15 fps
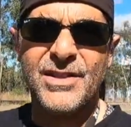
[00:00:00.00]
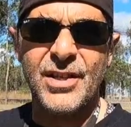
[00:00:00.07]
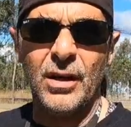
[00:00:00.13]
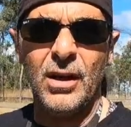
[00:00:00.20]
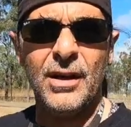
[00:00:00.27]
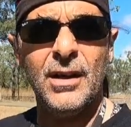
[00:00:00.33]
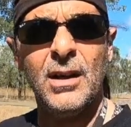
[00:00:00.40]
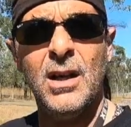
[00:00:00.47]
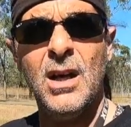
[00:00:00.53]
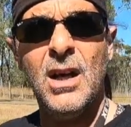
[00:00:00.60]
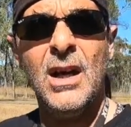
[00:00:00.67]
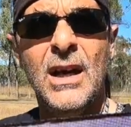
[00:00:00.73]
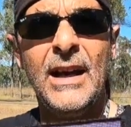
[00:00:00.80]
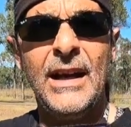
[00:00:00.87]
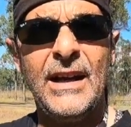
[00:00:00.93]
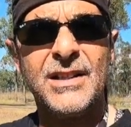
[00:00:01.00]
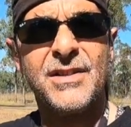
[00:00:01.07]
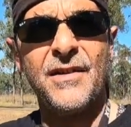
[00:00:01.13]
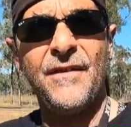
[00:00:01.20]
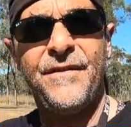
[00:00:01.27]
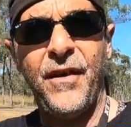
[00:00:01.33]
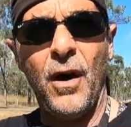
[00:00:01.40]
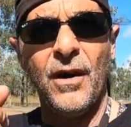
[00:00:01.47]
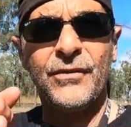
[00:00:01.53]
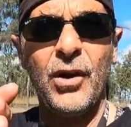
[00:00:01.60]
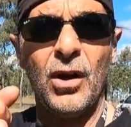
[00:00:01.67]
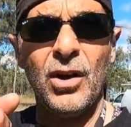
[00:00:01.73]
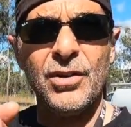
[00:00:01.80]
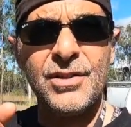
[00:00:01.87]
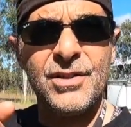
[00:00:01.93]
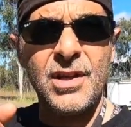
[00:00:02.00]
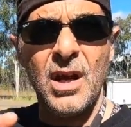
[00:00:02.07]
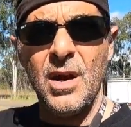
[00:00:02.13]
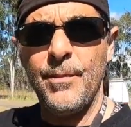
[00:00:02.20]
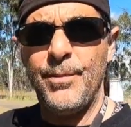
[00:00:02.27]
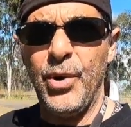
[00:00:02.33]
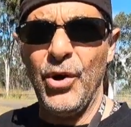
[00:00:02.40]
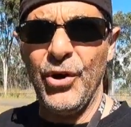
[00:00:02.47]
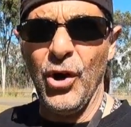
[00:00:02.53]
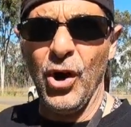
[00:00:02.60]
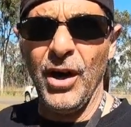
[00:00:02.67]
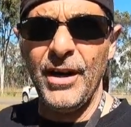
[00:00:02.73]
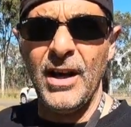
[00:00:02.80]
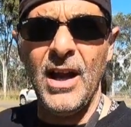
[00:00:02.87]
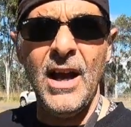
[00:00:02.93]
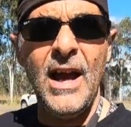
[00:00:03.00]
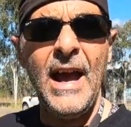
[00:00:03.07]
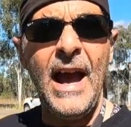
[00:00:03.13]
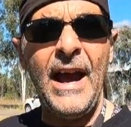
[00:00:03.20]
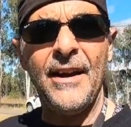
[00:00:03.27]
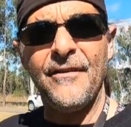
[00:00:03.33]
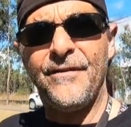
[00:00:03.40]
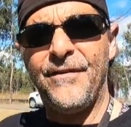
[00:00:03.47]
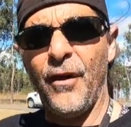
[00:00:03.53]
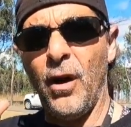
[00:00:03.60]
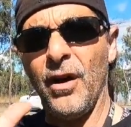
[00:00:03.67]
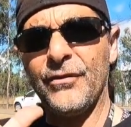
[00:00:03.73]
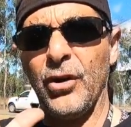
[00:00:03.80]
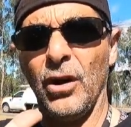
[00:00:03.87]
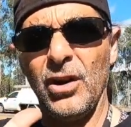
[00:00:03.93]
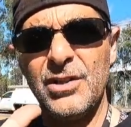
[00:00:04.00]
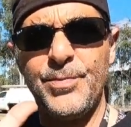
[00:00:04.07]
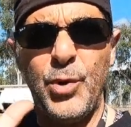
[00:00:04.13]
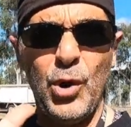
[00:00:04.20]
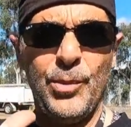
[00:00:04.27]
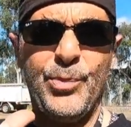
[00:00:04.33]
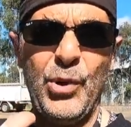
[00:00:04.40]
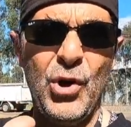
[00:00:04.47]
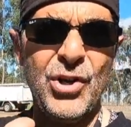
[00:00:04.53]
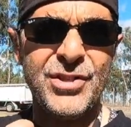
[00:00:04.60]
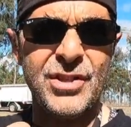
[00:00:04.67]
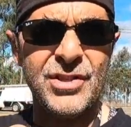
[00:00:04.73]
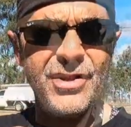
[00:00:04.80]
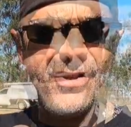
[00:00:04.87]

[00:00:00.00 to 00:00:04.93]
site, it's $5 per night and $5 per person.